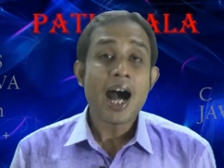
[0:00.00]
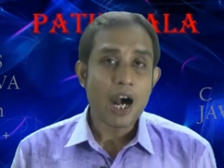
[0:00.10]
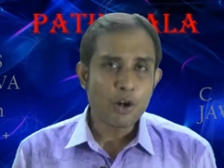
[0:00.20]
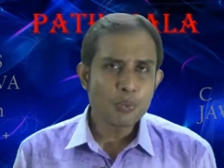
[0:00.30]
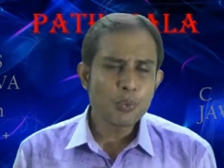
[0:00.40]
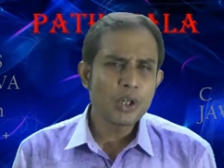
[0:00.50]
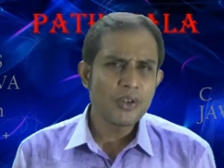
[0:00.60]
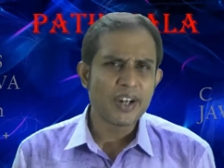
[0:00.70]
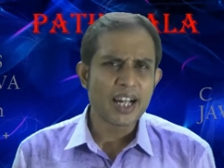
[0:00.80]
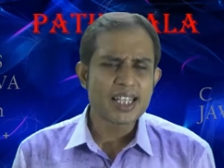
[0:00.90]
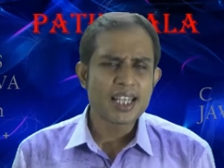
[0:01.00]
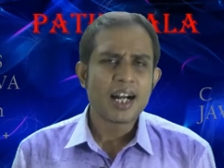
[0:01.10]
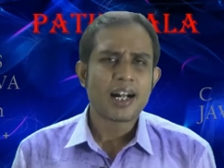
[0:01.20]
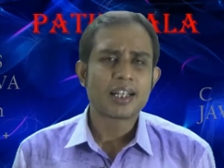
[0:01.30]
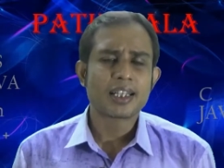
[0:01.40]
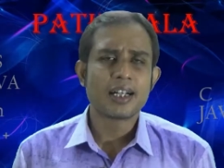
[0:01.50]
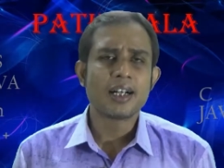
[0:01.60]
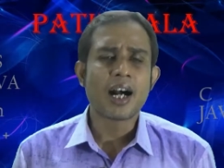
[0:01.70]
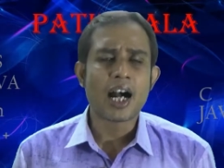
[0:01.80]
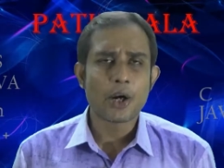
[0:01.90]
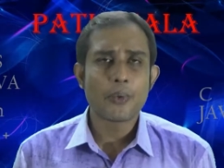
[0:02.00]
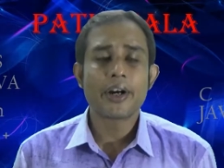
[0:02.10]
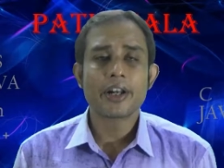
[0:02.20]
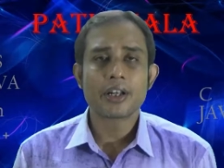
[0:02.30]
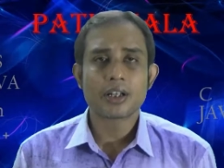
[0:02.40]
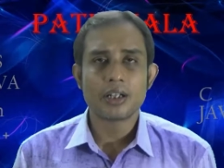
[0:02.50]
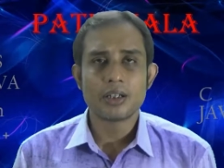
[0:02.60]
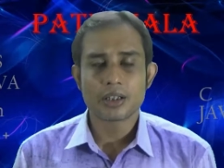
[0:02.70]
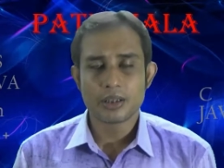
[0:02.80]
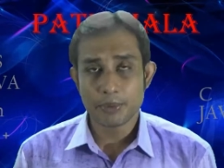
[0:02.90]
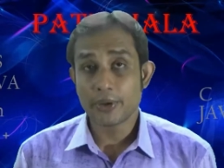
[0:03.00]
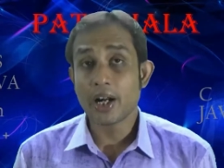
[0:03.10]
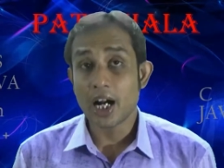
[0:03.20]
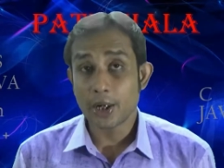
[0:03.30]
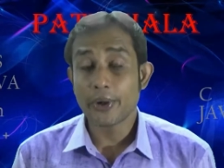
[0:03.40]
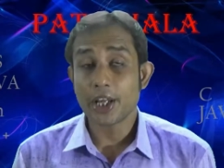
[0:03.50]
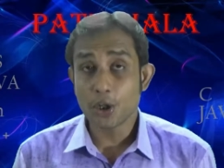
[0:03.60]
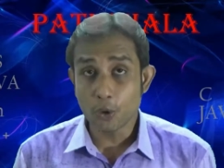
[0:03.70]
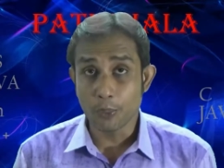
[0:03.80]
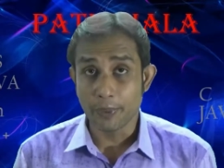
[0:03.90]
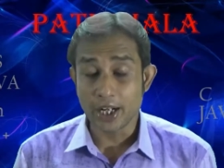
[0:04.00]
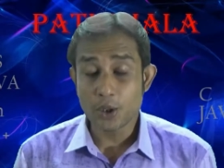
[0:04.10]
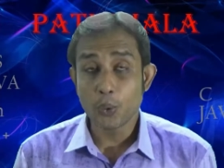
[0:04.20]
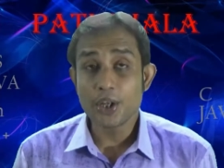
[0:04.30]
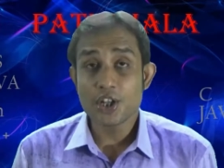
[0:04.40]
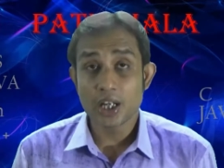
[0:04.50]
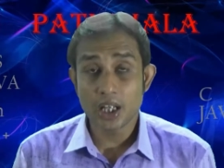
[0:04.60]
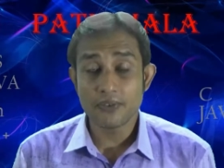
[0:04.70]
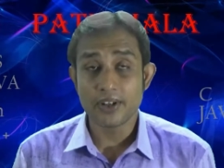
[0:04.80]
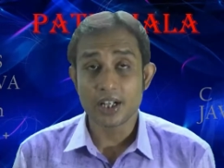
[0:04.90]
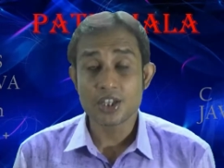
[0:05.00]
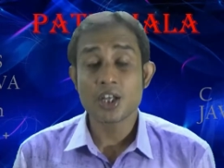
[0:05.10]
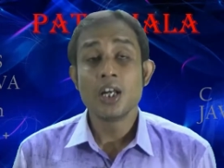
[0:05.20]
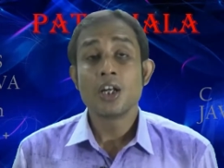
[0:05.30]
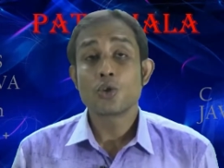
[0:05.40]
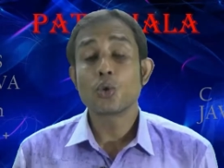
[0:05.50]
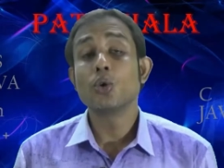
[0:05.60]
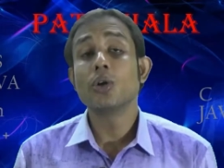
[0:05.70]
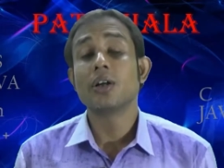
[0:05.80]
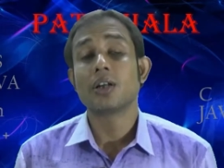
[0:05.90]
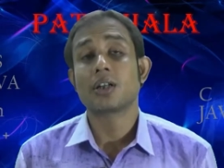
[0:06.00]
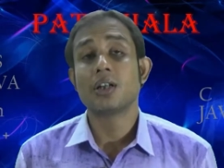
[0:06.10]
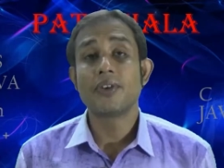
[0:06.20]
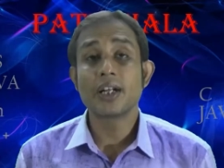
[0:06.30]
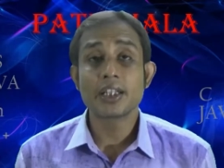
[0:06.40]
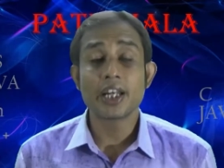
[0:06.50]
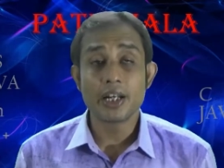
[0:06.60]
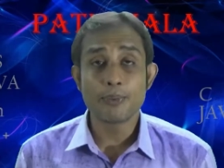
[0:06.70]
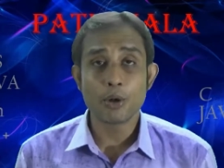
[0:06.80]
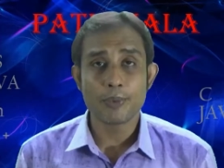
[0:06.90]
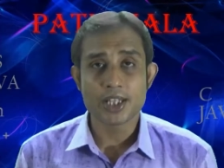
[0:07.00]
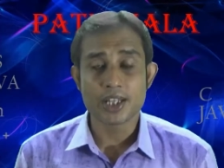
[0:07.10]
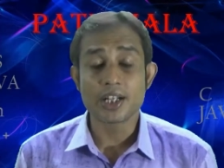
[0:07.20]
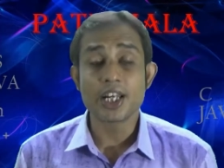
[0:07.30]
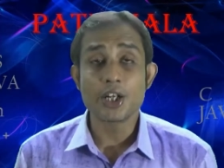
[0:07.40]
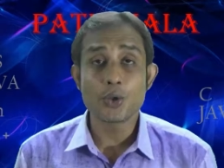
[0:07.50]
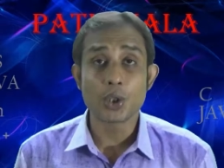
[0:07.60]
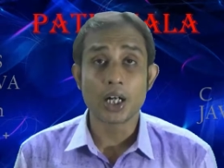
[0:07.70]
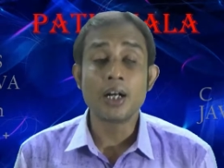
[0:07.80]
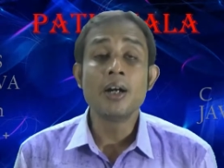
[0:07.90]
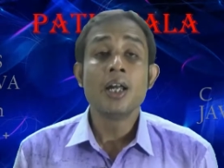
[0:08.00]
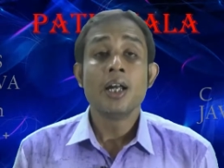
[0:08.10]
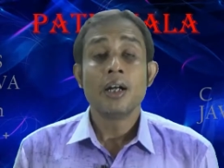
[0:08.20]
Output device are the hardware computer hardware equipment which help us to convert the information into the